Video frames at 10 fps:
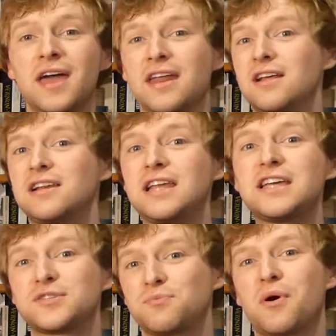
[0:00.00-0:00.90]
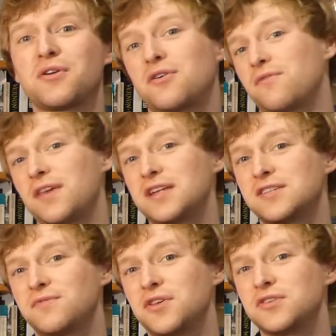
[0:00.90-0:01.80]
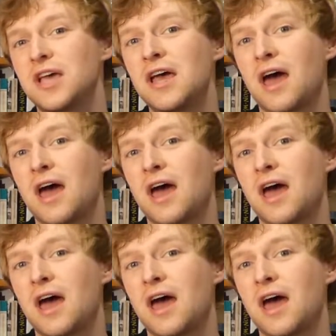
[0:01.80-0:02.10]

in at least one of the interviews.